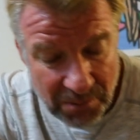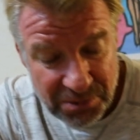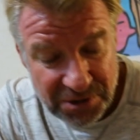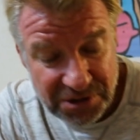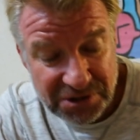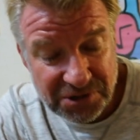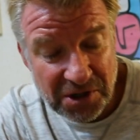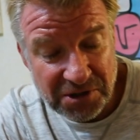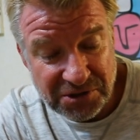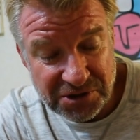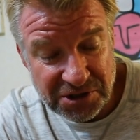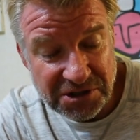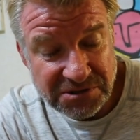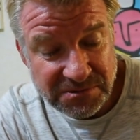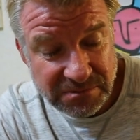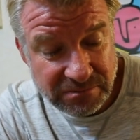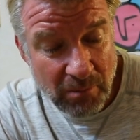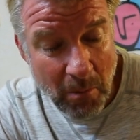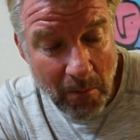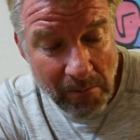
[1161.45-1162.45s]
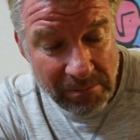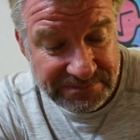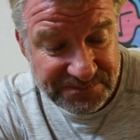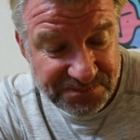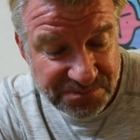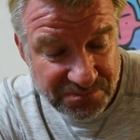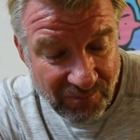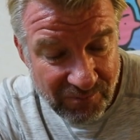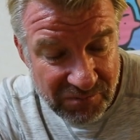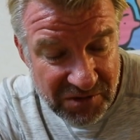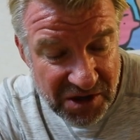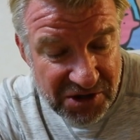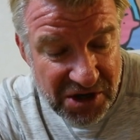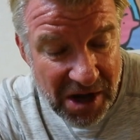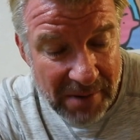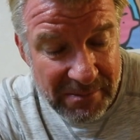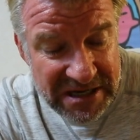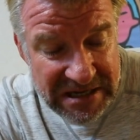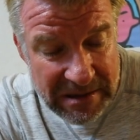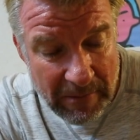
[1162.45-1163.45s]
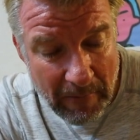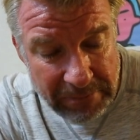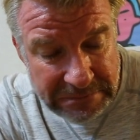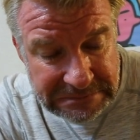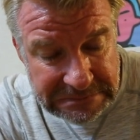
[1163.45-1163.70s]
Pretty darn good. Gummy.